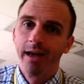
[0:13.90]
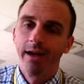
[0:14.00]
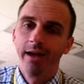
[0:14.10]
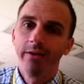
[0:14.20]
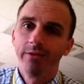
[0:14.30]

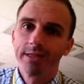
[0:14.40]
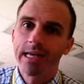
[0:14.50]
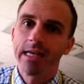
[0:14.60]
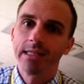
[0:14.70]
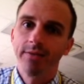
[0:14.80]
of the
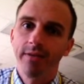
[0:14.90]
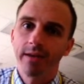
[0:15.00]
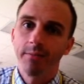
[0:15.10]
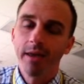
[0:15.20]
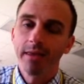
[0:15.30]

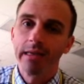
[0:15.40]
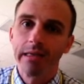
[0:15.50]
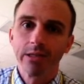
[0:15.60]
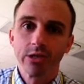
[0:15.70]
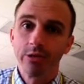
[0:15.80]
scientific method
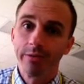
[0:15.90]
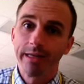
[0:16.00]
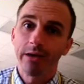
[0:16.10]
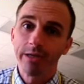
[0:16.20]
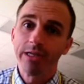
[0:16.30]
is doing
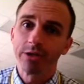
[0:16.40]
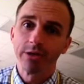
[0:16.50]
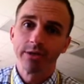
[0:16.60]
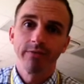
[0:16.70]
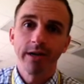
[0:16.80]
that
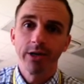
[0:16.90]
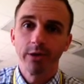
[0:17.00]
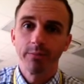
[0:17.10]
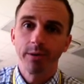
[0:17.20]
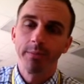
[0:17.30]
research and finding
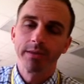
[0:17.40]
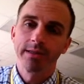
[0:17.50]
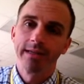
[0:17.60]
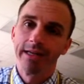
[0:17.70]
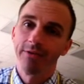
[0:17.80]
your
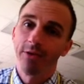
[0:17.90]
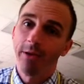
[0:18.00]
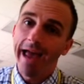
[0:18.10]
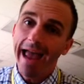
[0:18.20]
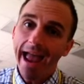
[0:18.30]
purpose. And if you
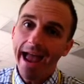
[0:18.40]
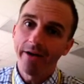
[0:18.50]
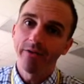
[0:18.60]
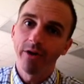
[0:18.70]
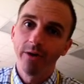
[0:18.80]

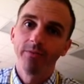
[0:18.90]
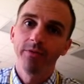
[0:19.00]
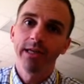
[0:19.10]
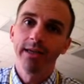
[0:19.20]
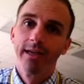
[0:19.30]
have,
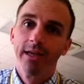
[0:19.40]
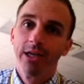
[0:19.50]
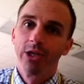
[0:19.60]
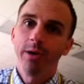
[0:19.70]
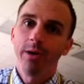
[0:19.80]
hopefully
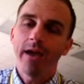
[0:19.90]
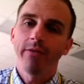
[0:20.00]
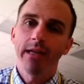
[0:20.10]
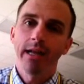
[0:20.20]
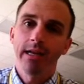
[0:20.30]
you have
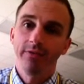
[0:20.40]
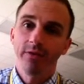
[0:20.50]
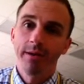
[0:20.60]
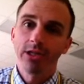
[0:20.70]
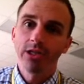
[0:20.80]
a lot of
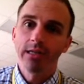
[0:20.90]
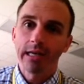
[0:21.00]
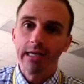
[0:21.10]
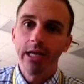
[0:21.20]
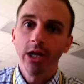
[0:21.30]
information that
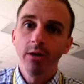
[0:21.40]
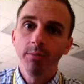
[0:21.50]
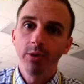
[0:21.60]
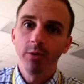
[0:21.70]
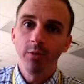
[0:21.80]
can
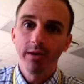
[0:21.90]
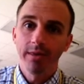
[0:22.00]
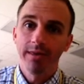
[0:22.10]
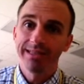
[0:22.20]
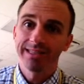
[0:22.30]
help you
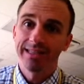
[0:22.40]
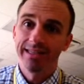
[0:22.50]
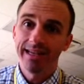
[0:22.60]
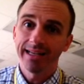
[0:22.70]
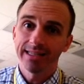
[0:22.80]
with this
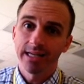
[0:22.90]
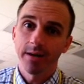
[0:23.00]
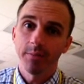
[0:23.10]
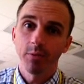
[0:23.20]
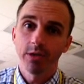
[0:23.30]
next
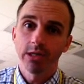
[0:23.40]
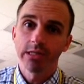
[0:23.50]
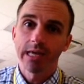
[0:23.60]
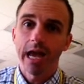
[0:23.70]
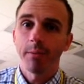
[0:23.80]
step, which is
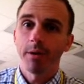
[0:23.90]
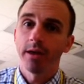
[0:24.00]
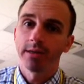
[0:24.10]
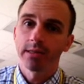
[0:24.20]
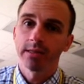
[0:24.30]
the
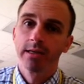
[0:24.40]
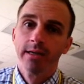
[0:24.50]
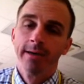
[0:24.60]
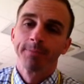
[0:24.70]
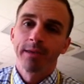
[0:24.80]
hypothesis.
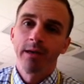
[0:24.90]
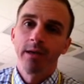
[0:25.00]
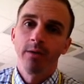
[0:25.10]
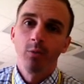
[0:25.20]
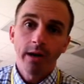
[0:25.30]

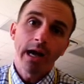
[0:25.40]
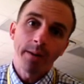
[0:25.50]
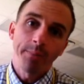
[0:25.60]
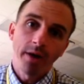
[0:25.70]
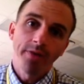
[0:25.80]
And what a
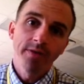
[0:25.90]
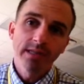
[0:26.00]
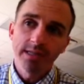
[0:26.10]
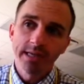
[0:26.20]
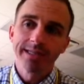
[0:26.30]

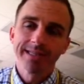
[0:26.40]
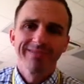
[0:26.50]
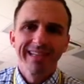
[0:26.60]
hypothesis is,